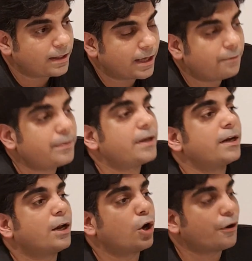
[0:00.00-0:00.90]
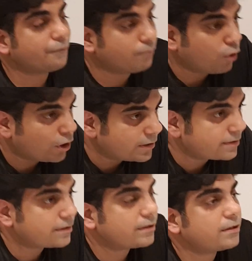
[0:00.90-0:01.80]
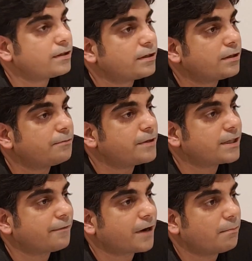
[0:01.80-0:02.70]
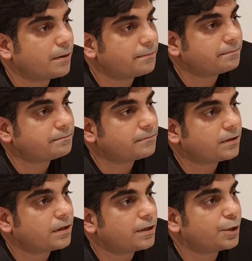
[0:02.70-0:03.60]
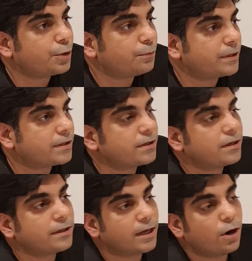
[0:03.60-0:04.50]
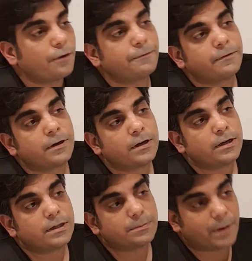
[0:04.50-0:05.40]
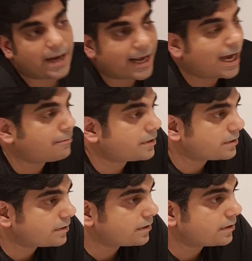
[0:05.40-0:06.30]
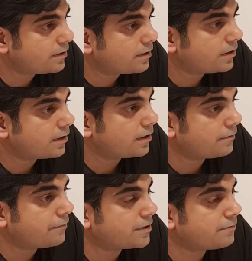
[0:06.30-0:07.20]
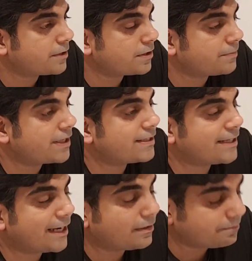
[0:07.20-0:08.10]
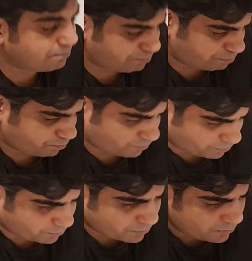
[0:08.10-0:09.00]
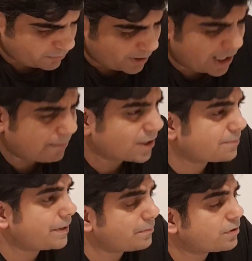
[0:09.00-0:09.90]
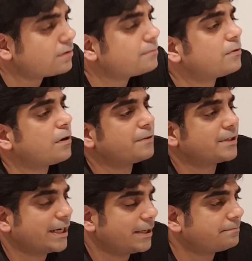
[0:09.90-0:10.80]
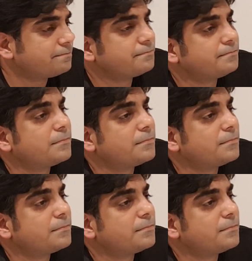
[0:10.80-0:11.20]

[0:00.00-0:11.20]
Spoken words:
There have been a lot of malls which have come up, due to which there are a lot of spending habits which has been seen amongst people of the city.